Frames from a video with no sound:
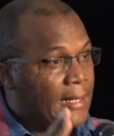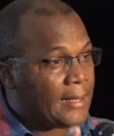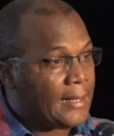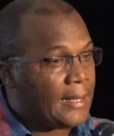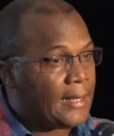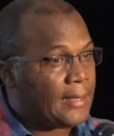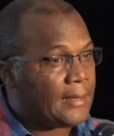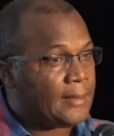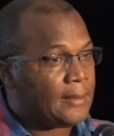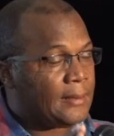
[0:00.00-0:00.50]

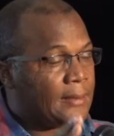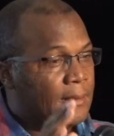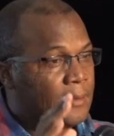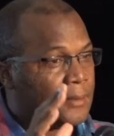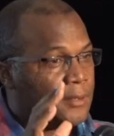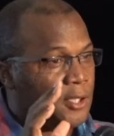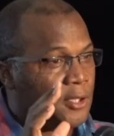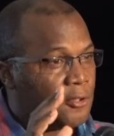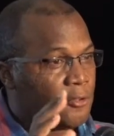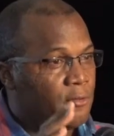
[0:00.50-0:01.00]
again,
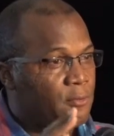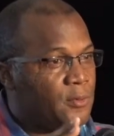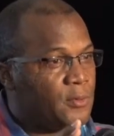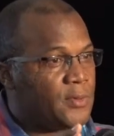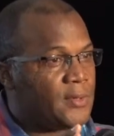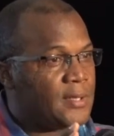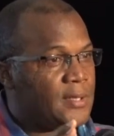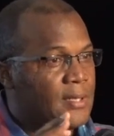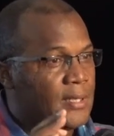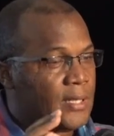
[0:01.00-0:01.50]
the
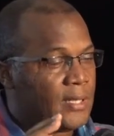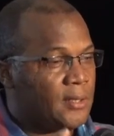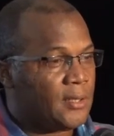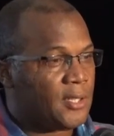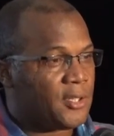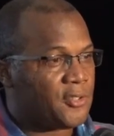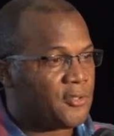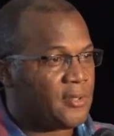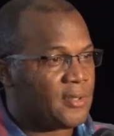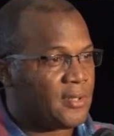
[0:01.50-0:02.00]
cruise
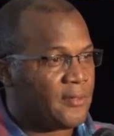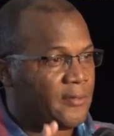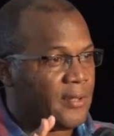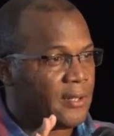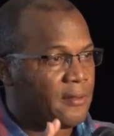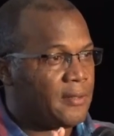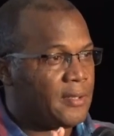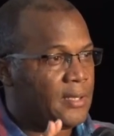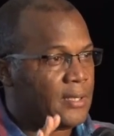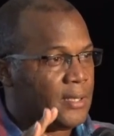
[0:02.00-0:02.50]
industry is a
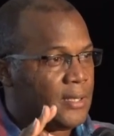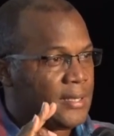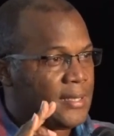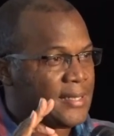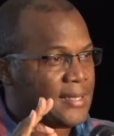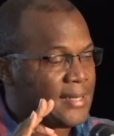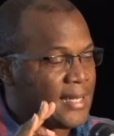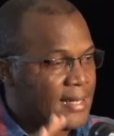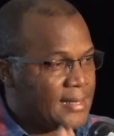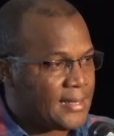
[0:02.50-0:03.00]
very
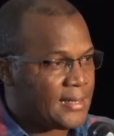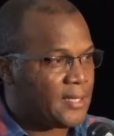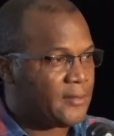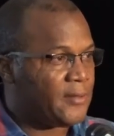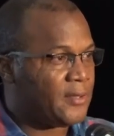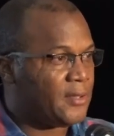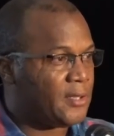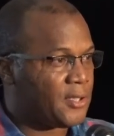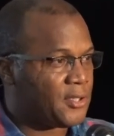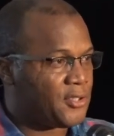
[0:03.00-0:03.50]
sensitive
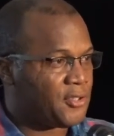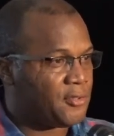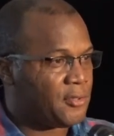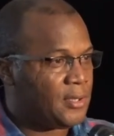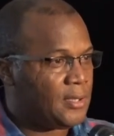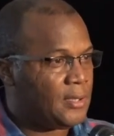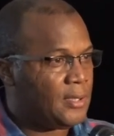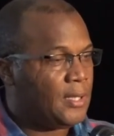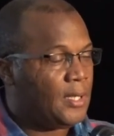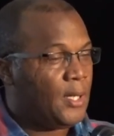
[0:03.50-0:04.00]

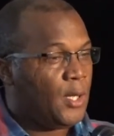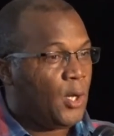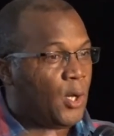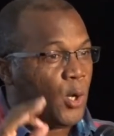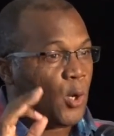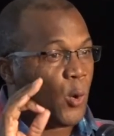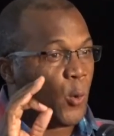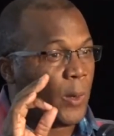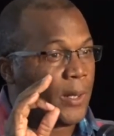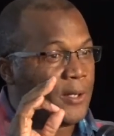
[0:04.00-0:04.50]
industry.
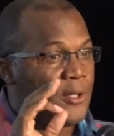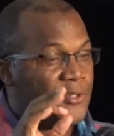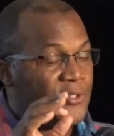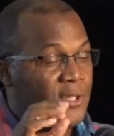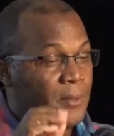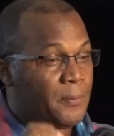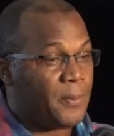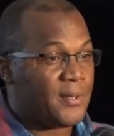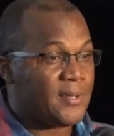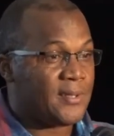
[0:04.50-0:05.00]
When you
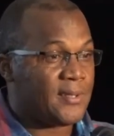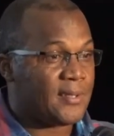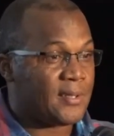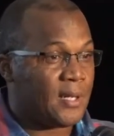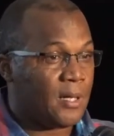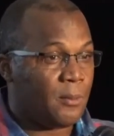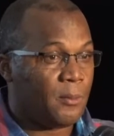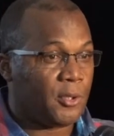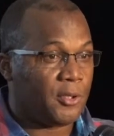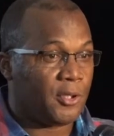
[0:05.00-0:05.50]
see persons
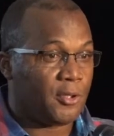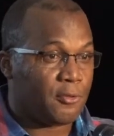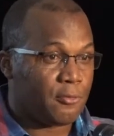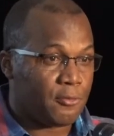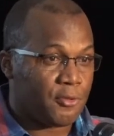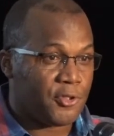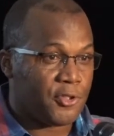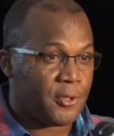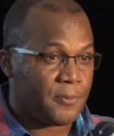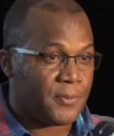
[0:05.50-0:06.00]
come on the
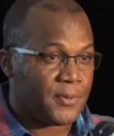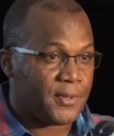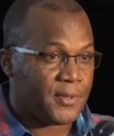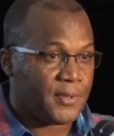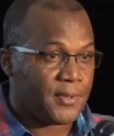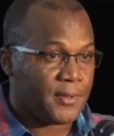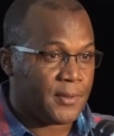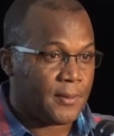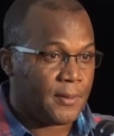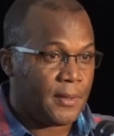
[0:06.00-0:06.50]
cruise
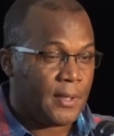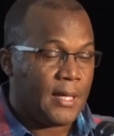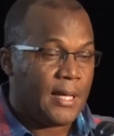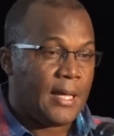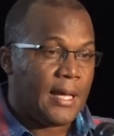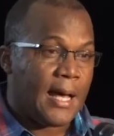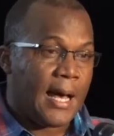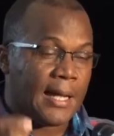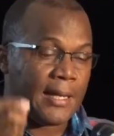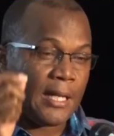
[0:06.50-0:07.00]
ships
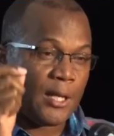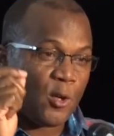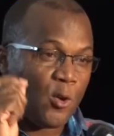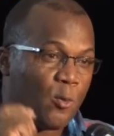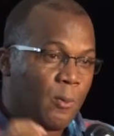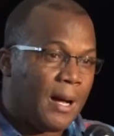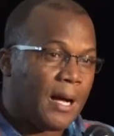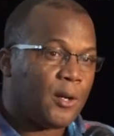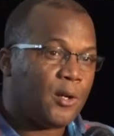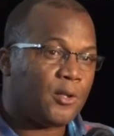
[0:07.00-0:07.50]
and they go
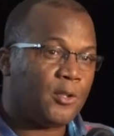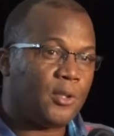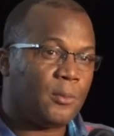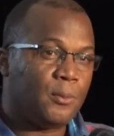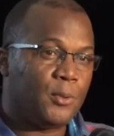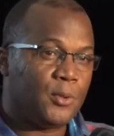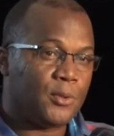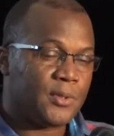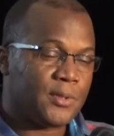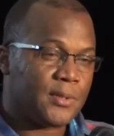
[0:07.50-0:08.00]
back on the
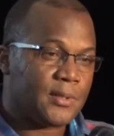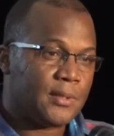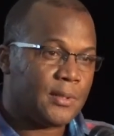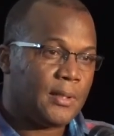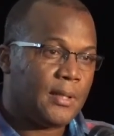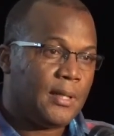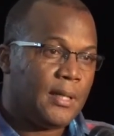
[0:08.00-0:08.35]
boat,